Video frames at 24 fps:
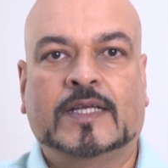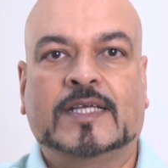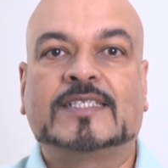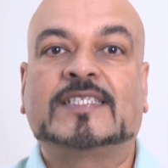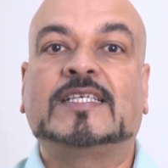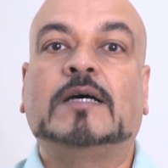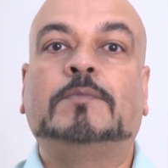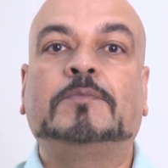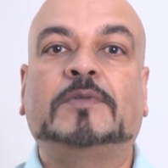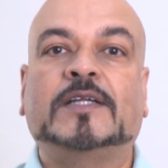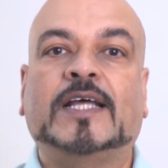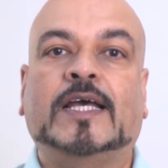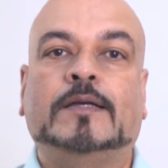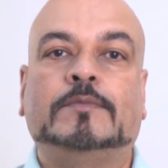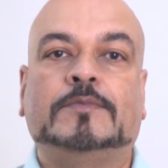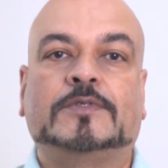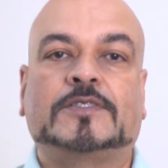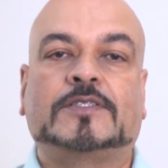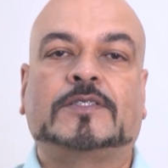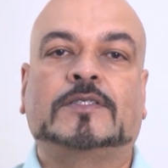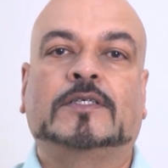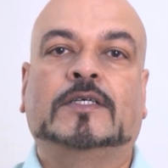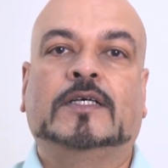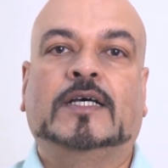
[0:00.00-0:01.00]

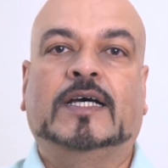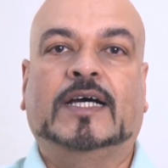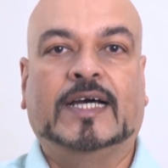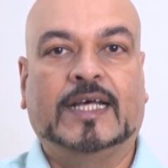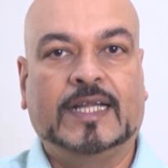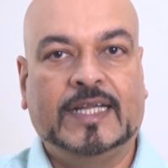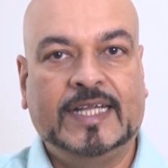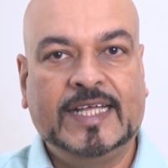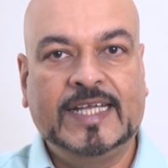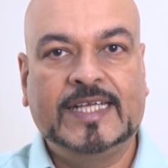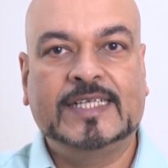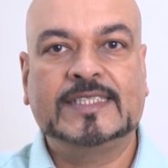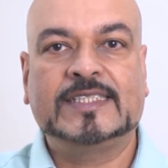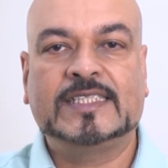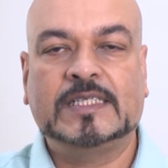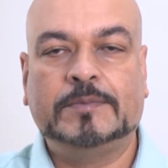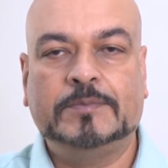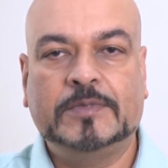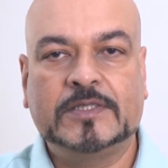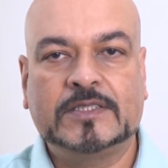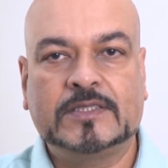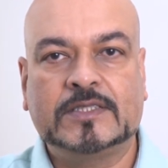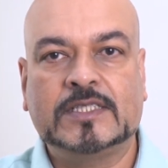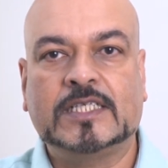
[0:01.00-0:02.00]
Sometimes, a legacy
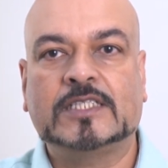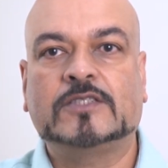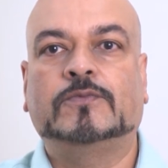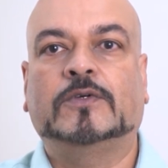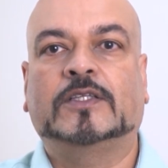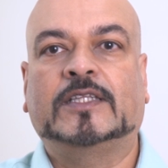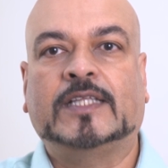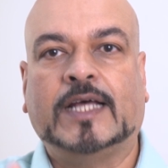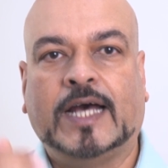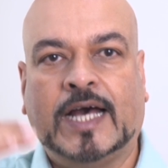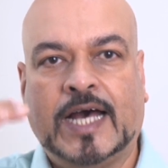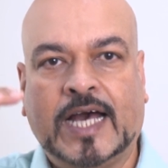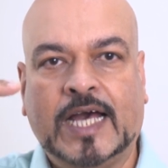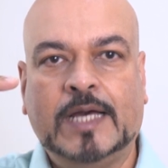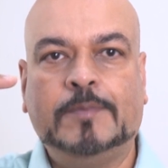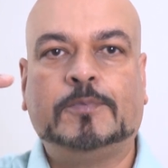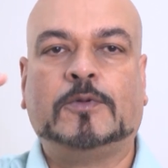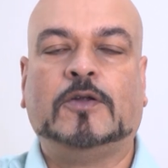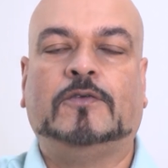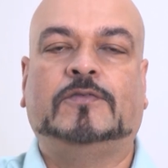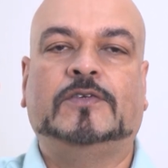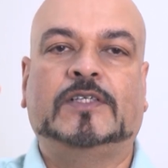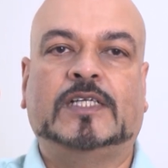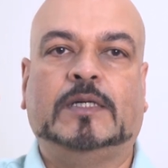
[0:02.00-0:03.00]
business with high
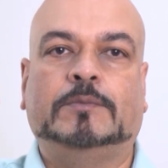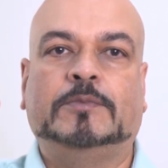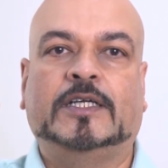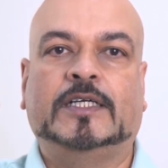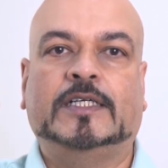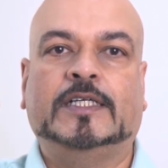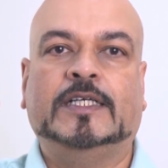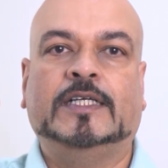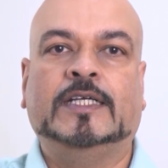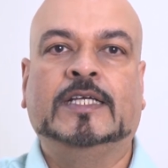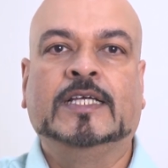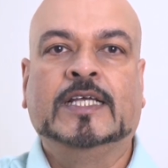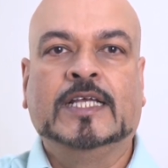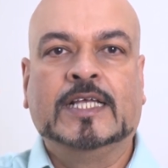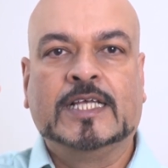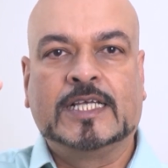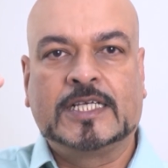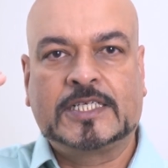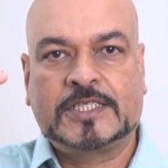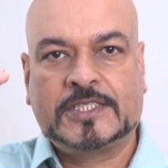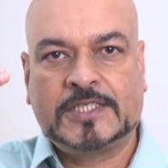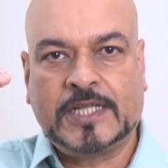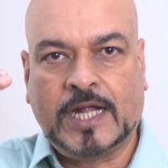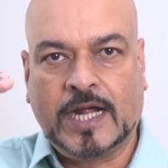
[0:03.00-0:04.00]
profitability
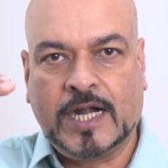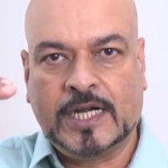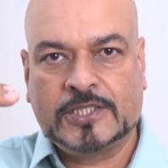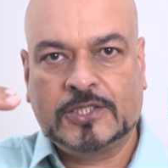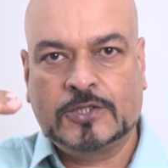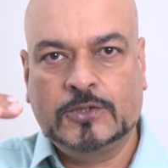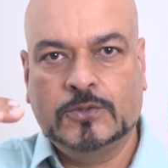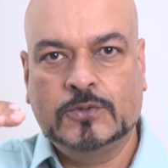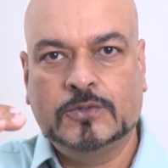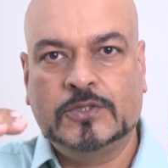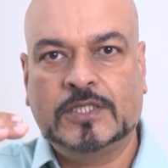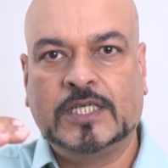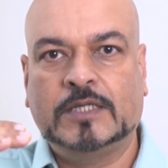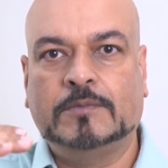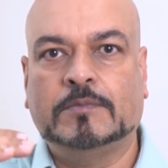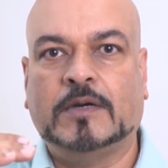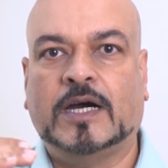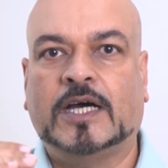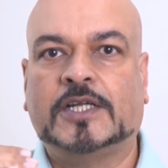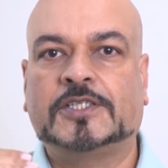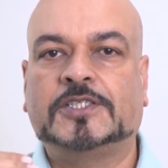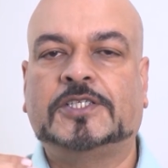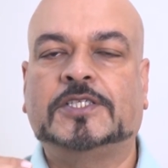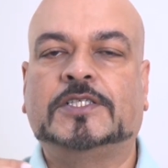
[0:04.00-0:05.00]
starts losing
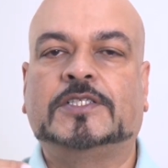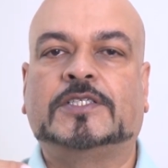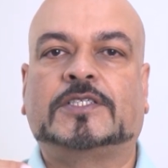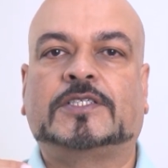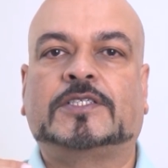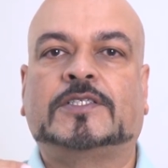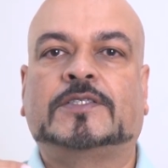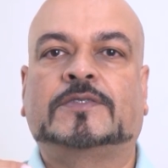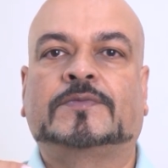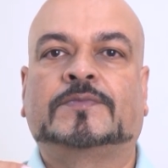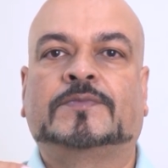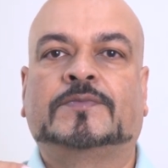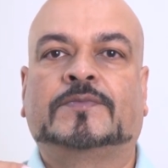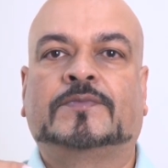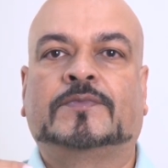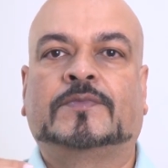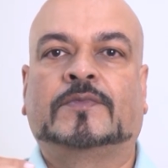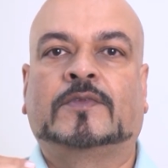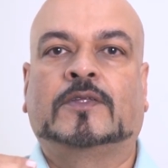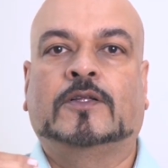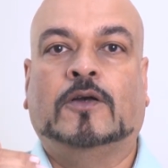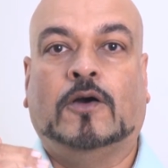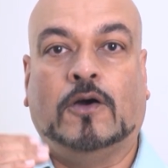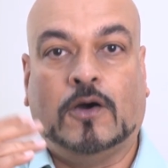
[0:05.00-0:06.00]
margins,
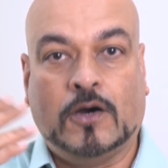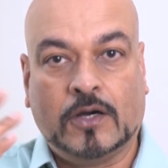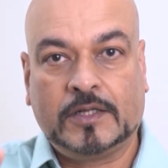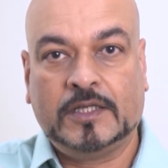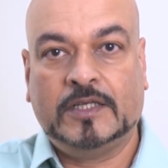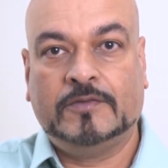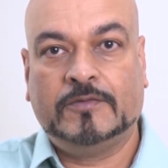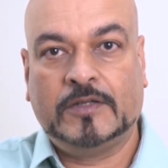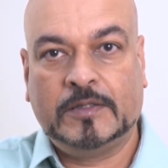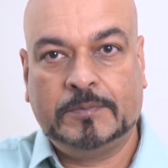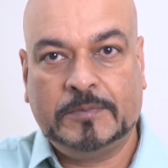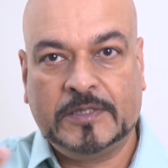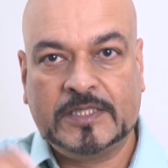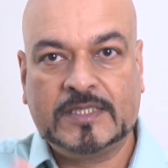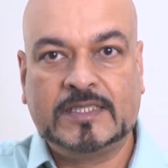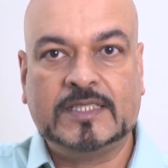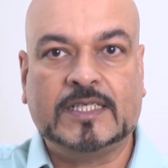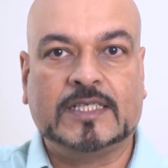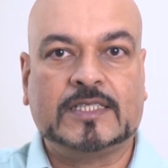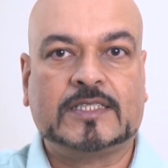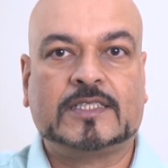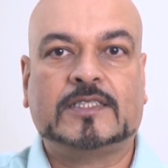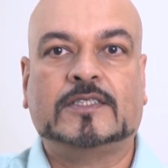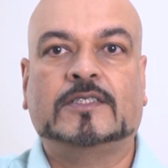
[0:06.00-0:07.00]
or even
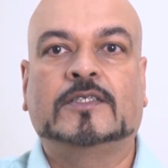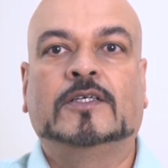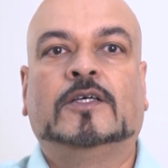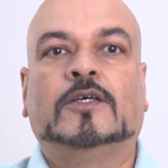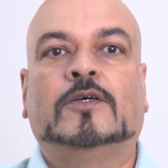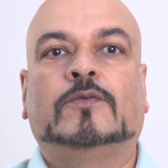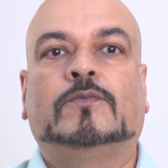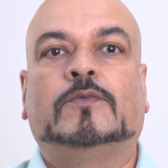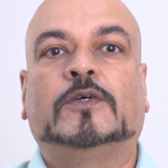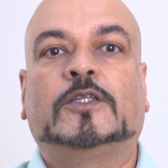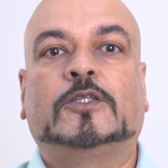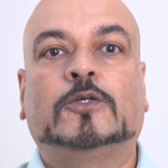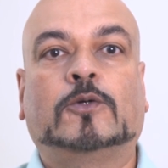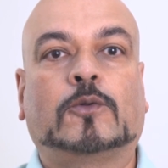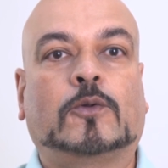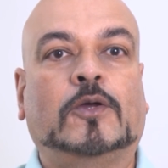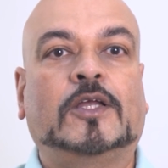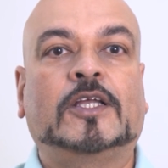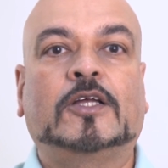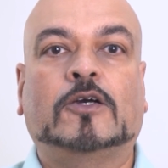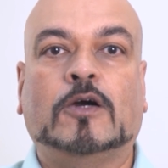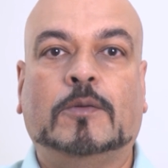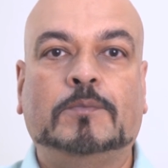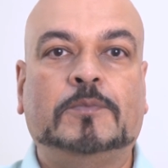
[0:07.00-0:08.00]
business with
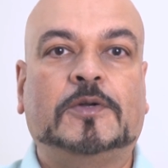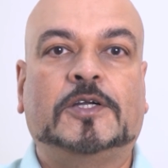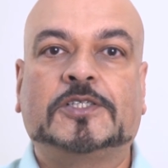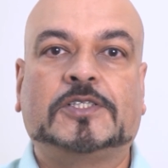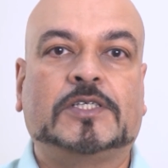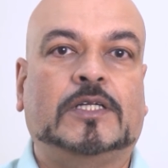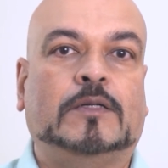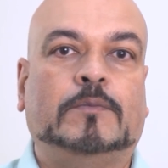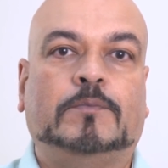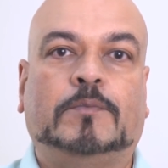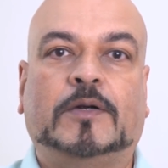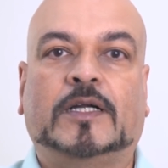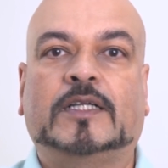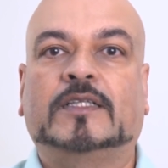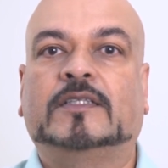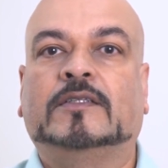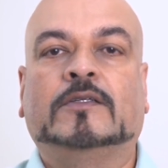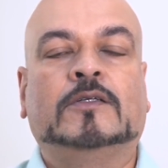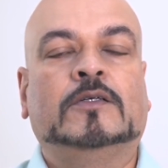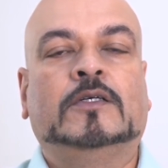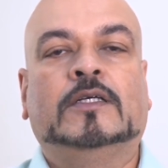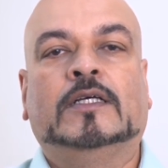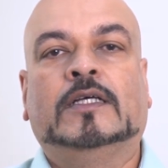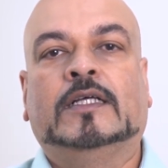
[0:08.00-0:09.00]
growing competition, but
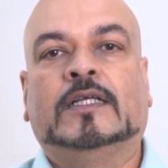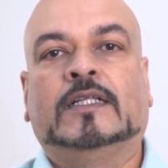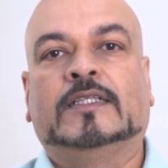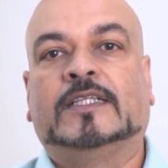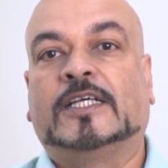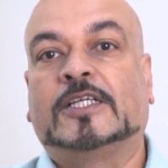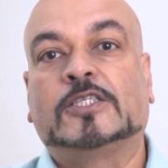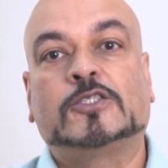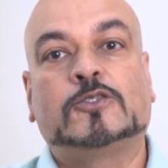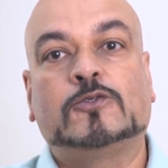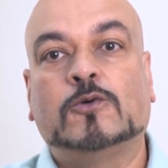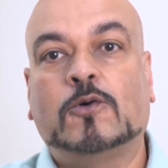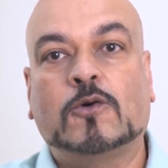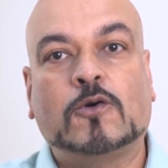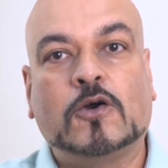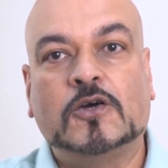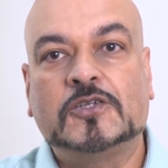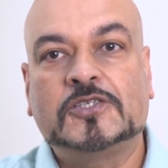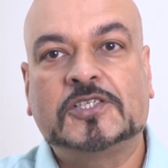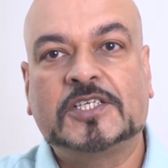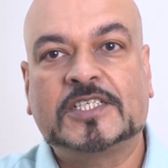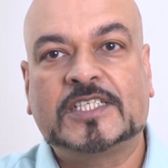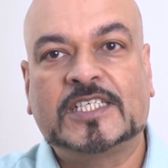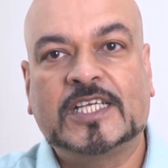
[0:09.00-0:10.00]
there is no
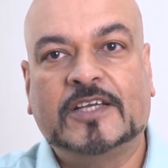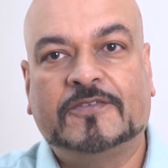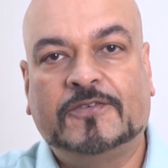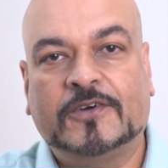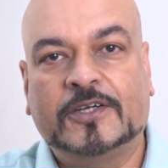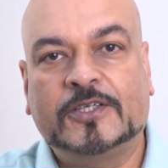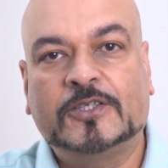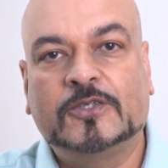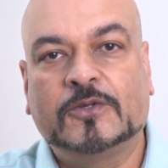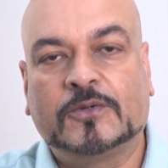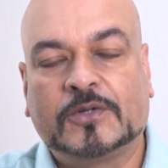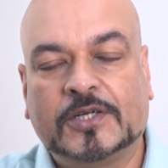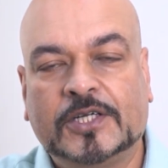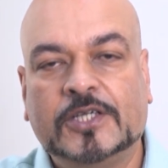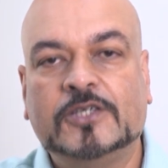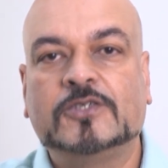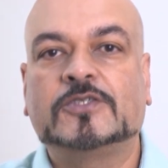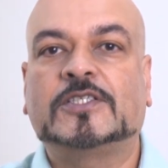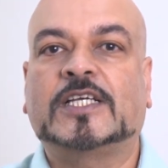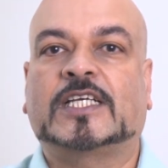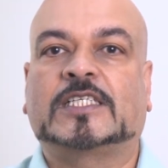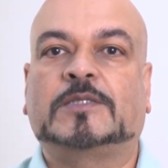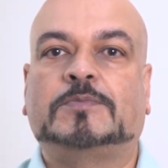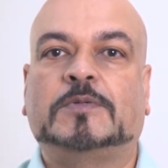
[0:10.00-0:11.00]
conscious effort to
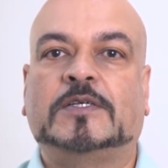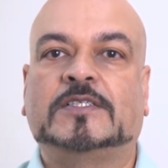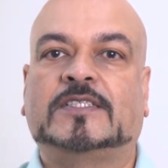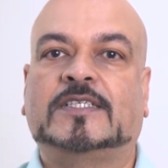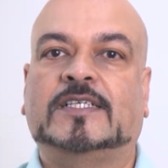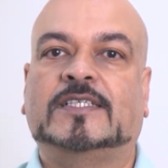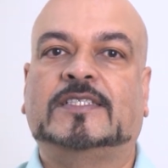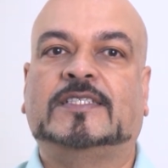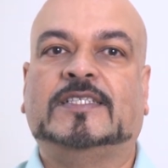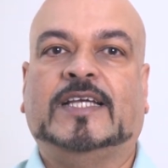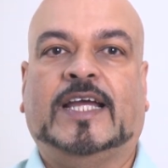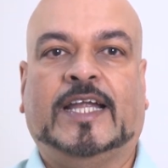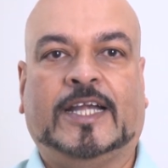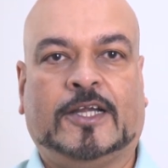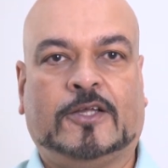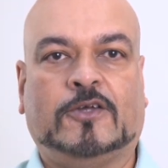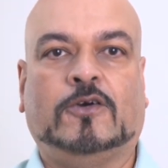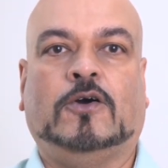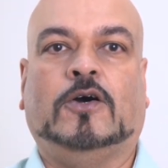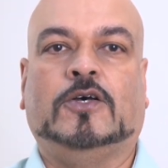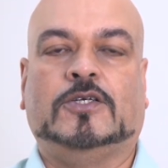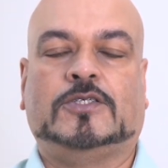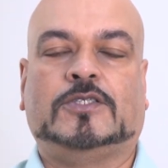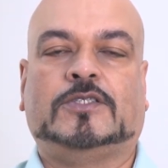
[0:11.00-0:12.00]
reduce expenses and
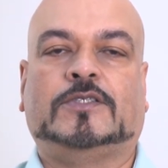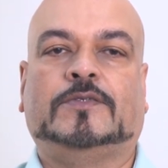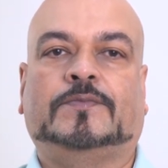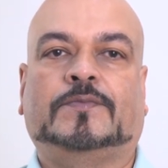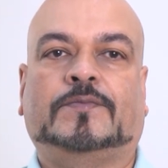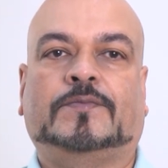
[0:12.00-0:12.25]
cost.